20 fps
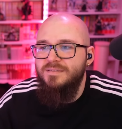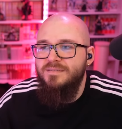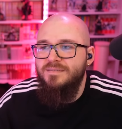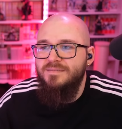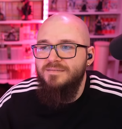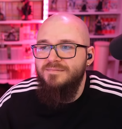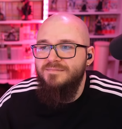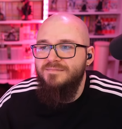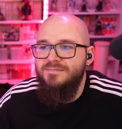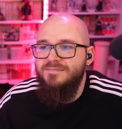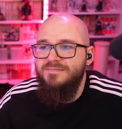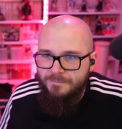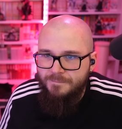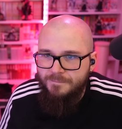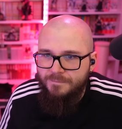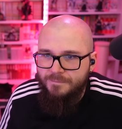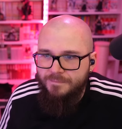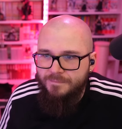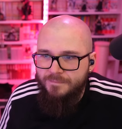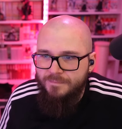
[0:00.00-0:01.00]

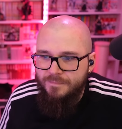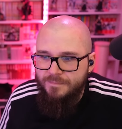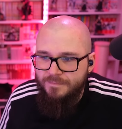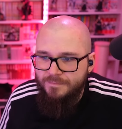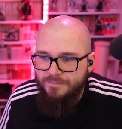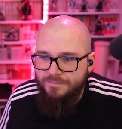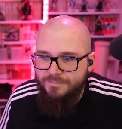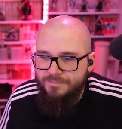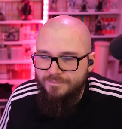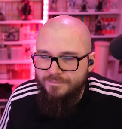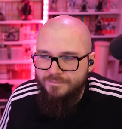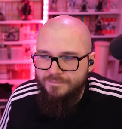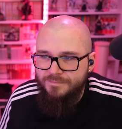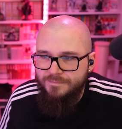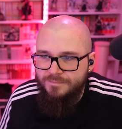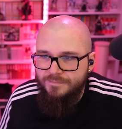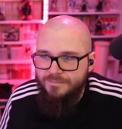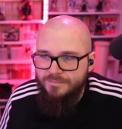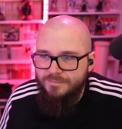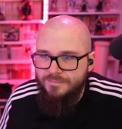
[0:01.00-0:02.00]

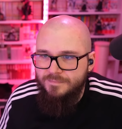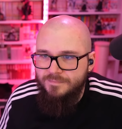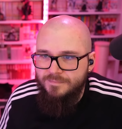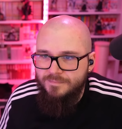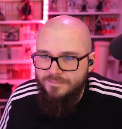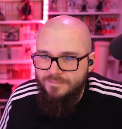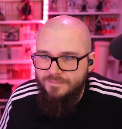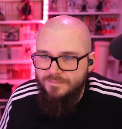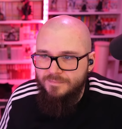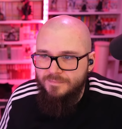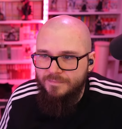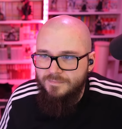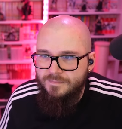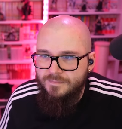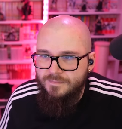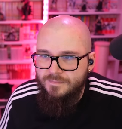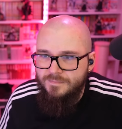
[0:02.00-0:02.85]
Nothing is said.